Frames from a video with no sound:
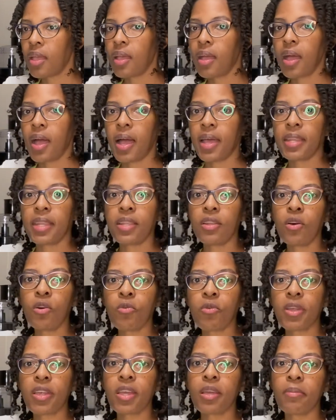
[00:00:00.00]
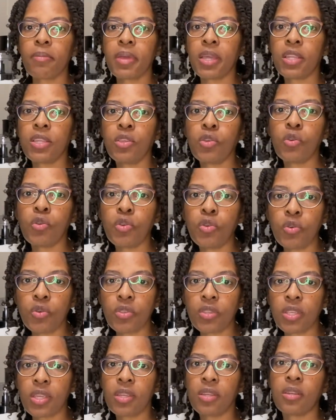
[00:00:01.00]
And they don't recommend you
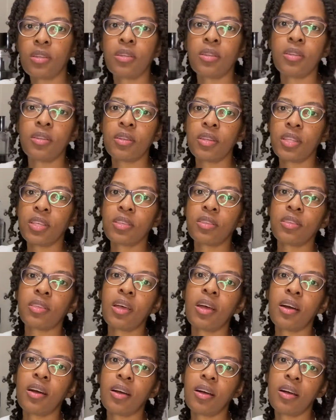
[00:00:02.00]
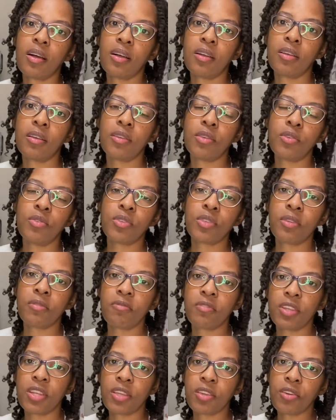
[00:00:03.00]
using this using
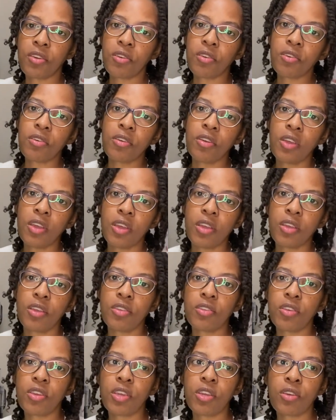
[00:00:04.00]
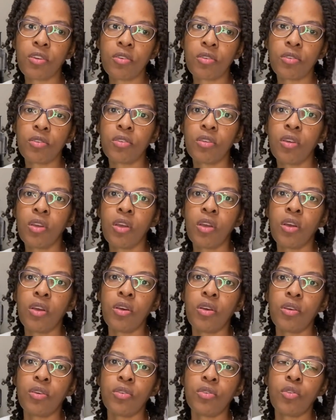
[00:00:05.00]
vinegar in your hair
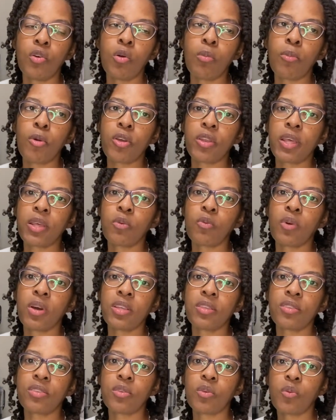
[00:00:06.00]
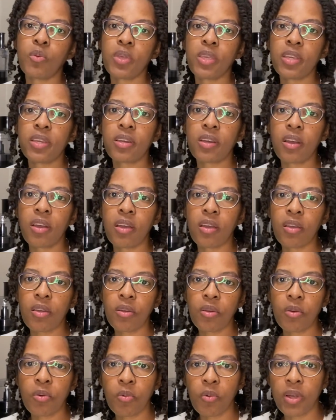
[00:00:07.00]
no more than once a week
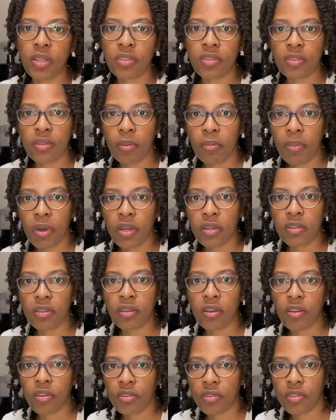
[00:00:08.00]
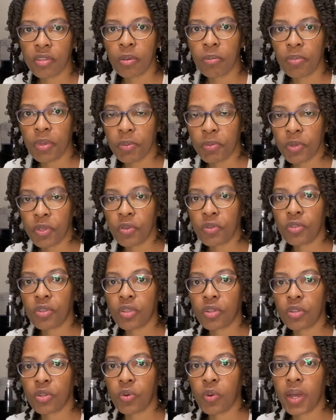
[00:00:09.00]
or once a month, or some people use
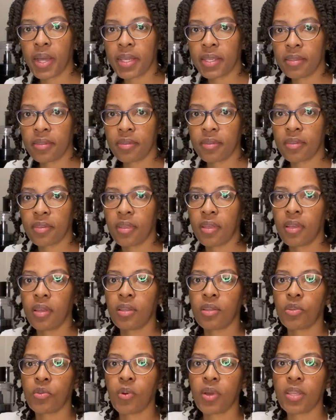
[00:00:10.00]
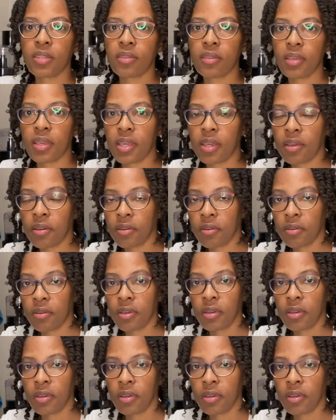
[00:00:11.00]
it twice a year.